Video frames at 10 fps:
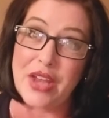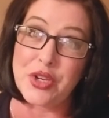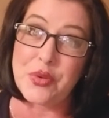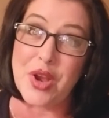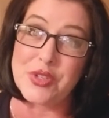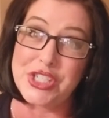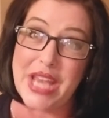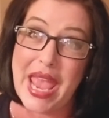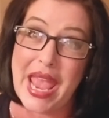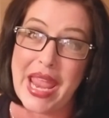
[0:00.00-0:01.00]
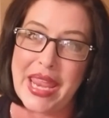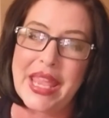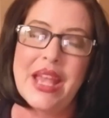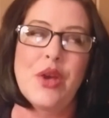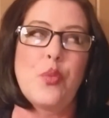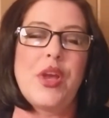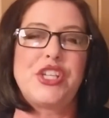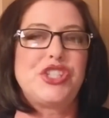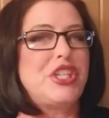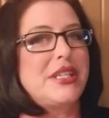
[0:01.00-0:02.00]
to crochet,
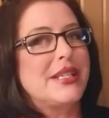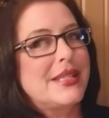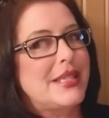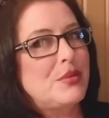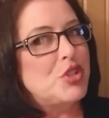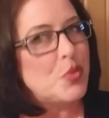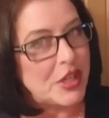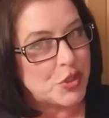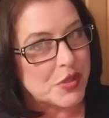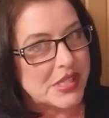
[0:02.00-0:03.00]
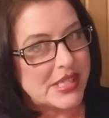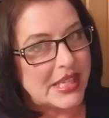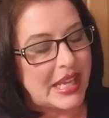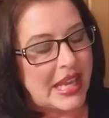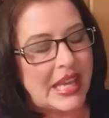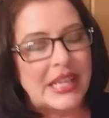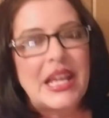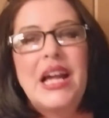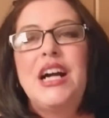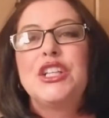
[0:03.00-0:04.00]
which she didn't seem too interested in.
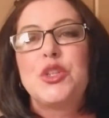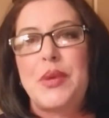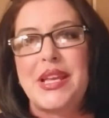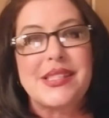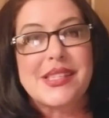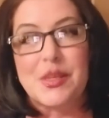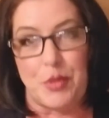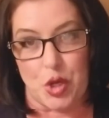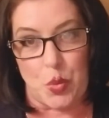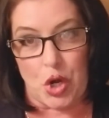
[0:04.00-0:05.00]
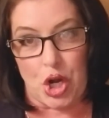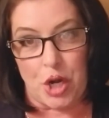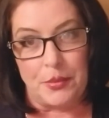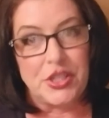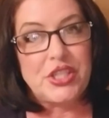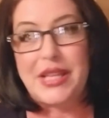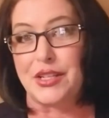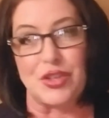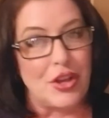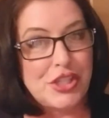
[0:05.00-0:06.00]
Louise is a bookworm.
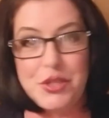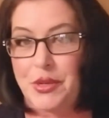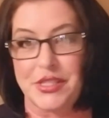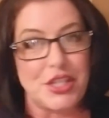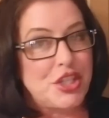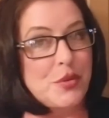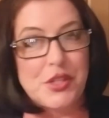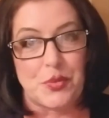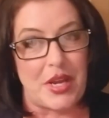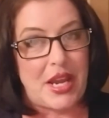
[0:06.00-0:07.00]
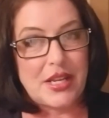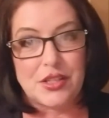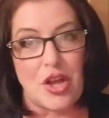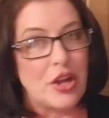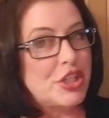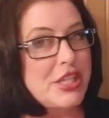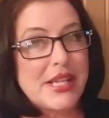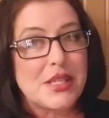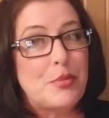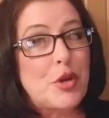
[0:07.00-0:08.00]
That's all she wants to do is read. As long as she
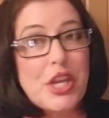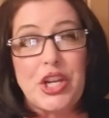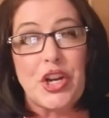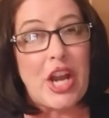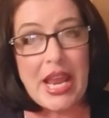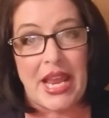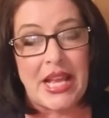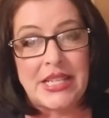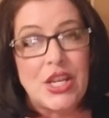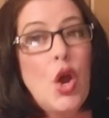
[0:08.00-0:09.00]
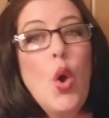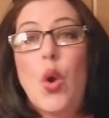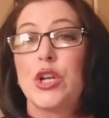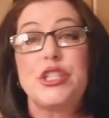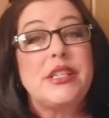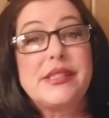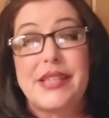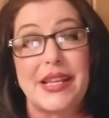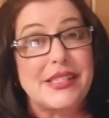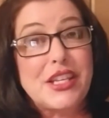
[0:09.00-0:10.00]
has a book in her hand or she is
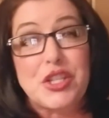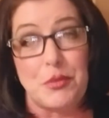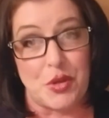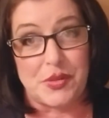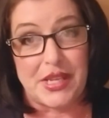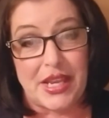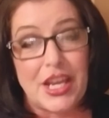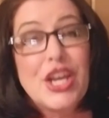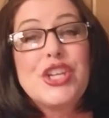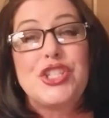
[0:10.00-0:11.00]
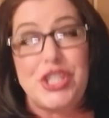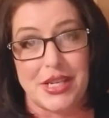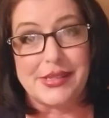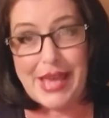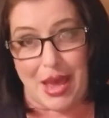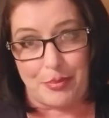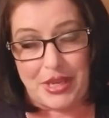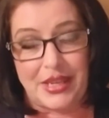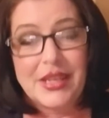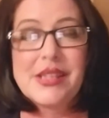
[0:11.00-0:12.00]
dancing to music, she is
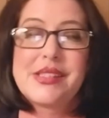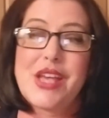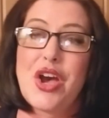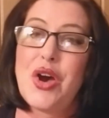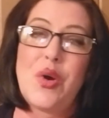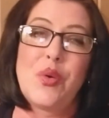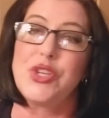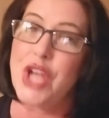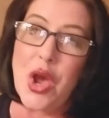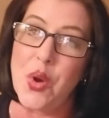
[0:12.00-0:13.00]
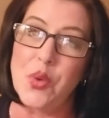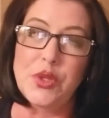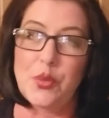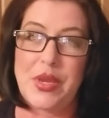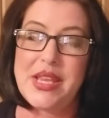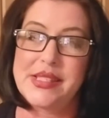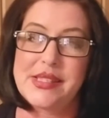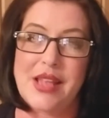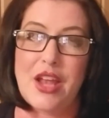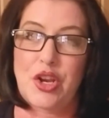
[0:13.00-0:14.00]
happy. So, no, Louise is
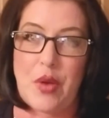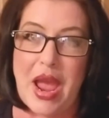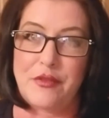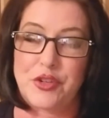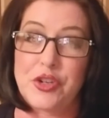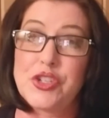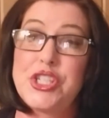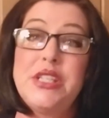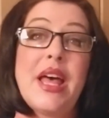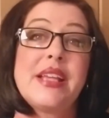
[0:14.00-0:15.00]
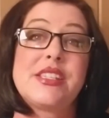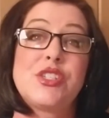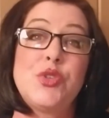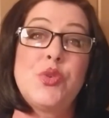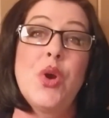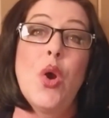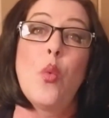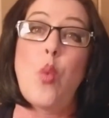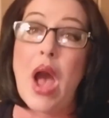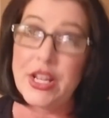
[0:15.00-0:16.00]
not a crafter. She likes to
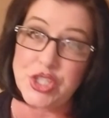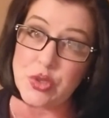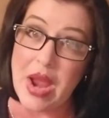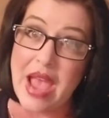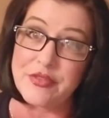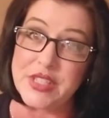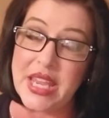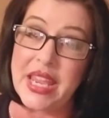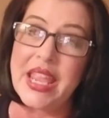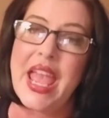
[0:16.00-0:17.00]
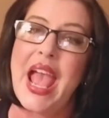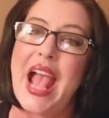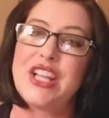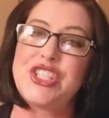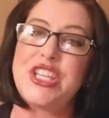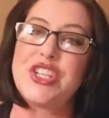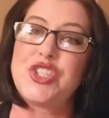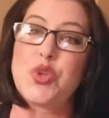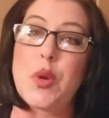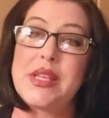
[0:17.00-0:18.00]
watch crafting and she
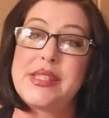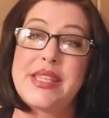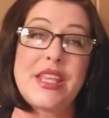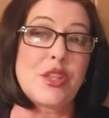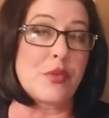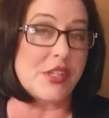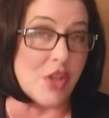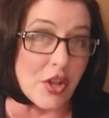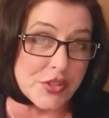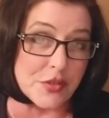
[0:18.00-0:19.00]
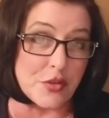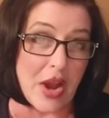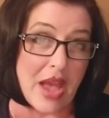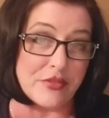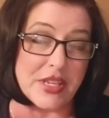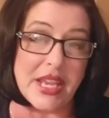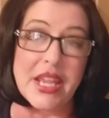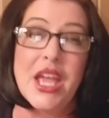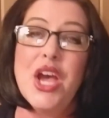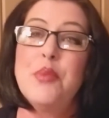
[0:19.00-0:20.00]
enjoys seeing the results of
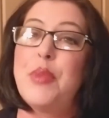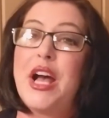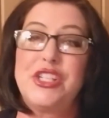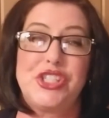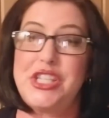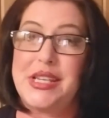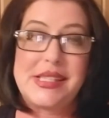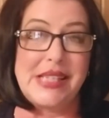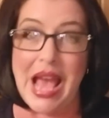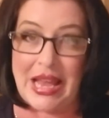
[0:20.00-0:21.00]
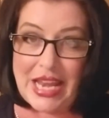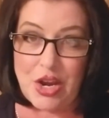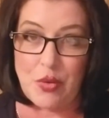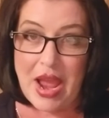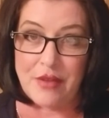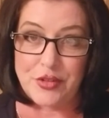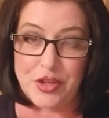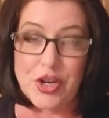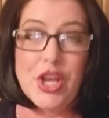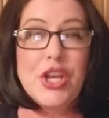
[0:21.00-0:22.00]
crafting, but she is not a
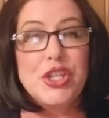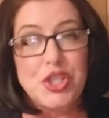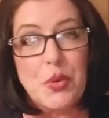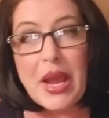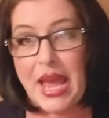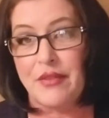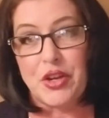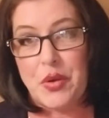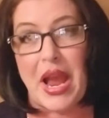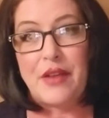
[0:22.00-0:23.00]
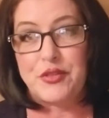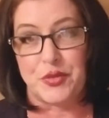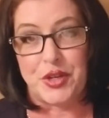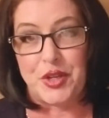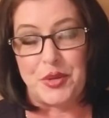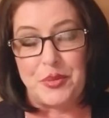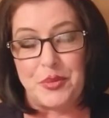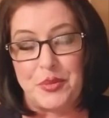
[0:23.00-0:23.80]
crafter. Do I have a craft room?